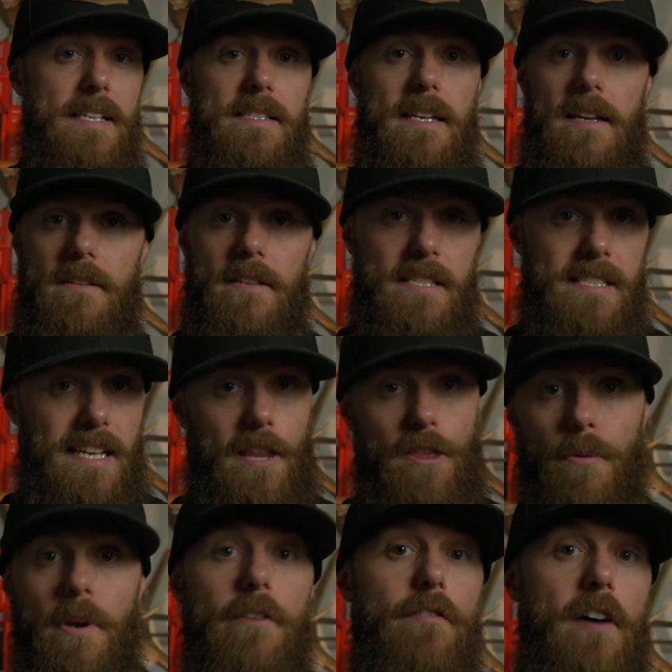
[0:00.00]
said, this is like
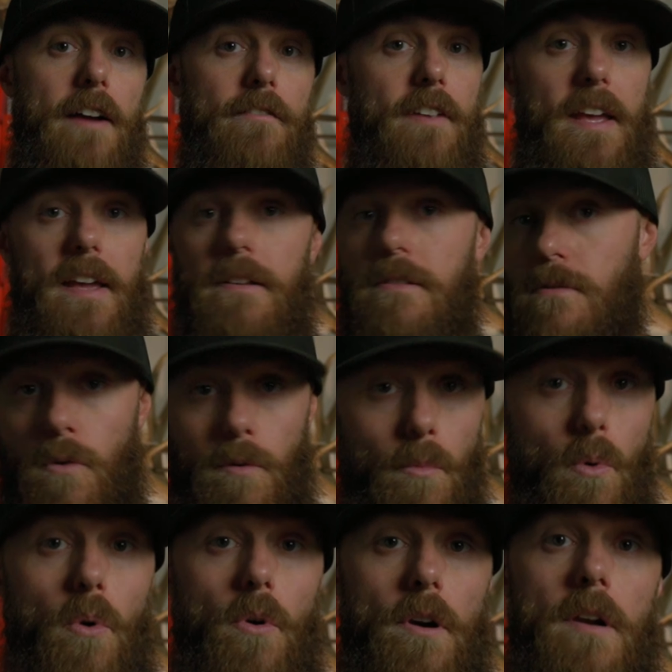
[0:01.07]
3 to 5 days or
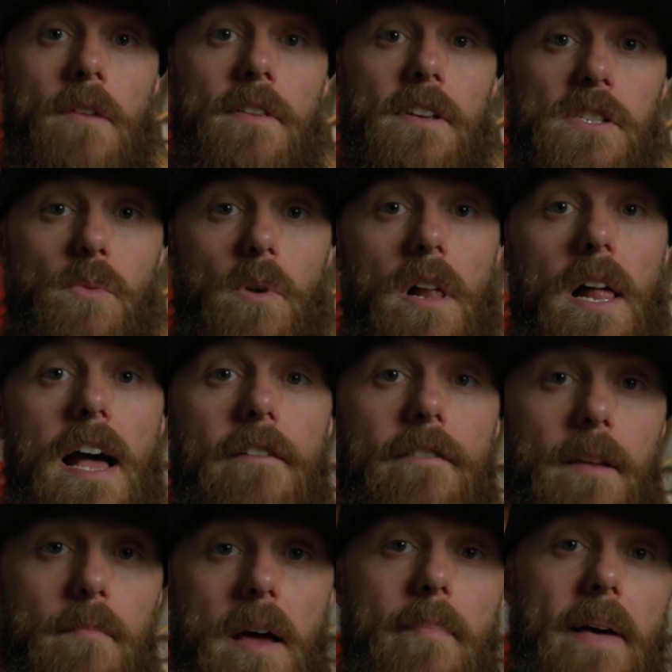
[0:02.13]
more. This is what I'll have
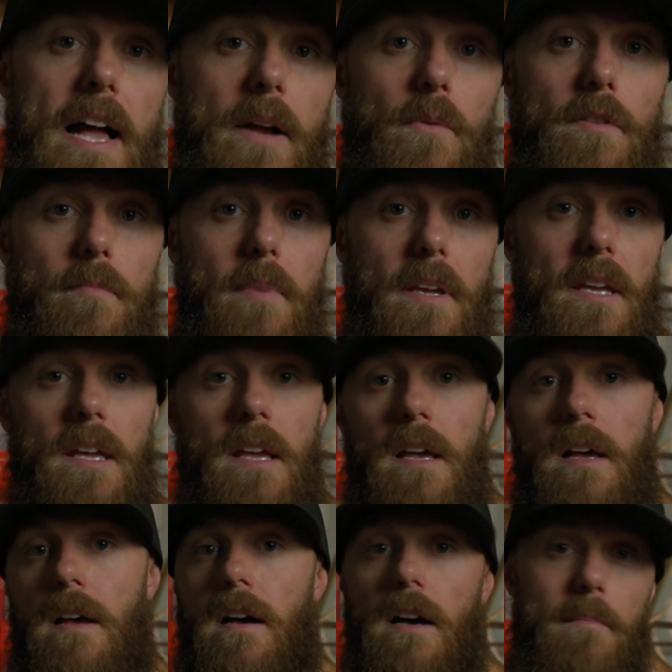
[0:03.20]
in my bag with me.
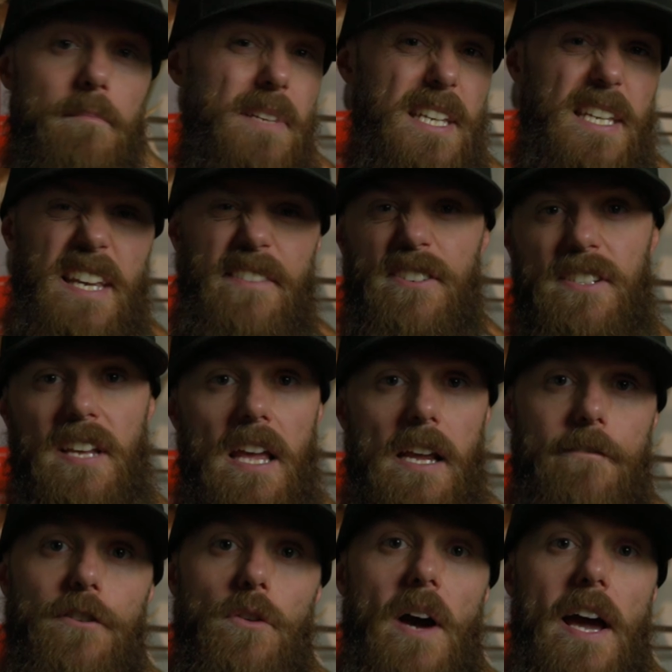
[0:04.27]
Give or take a
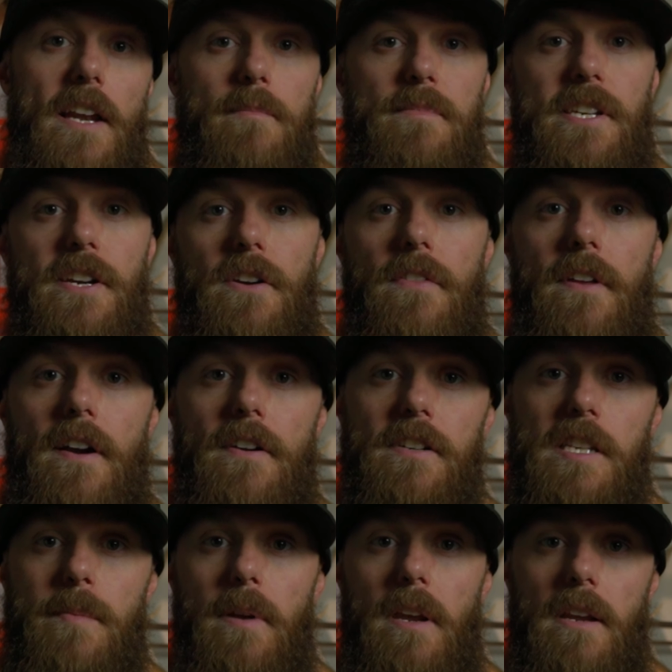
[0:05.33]
few items here and there,
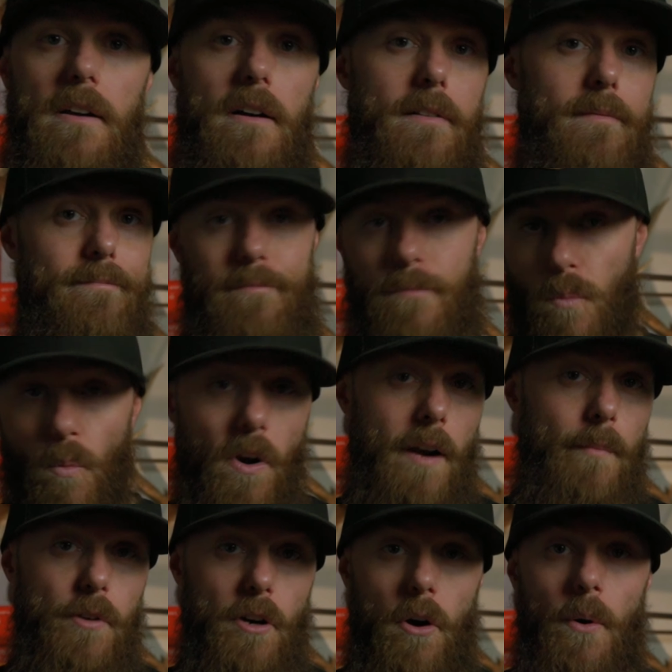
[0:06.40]
just depending on where
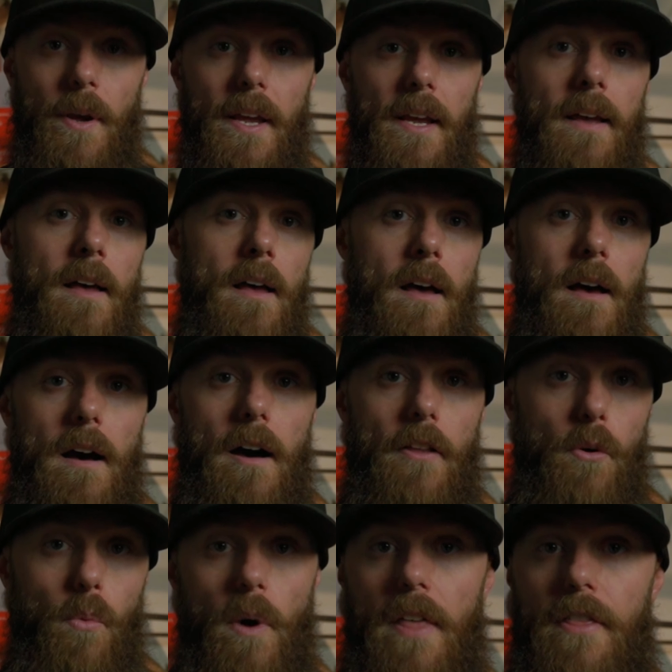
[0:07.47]
I'm going,
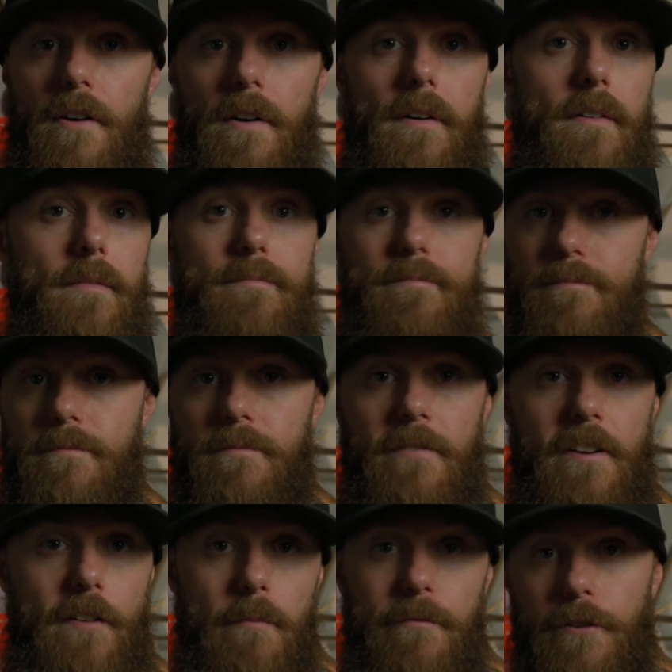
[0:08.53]
the weather,
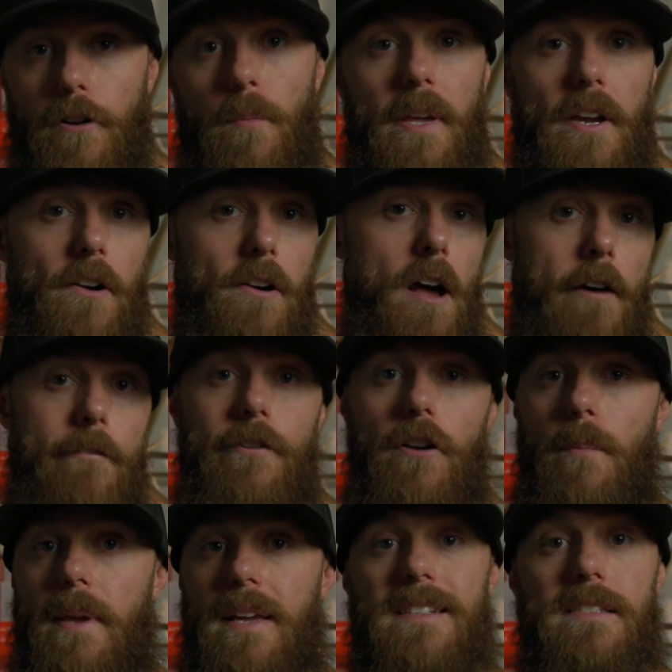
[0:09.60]
if I'm filming or not
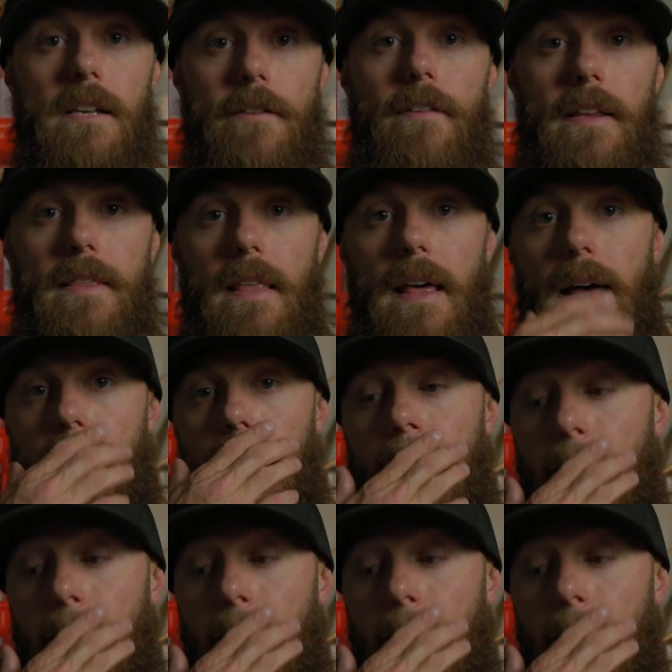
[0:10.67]
filming, stuff like that.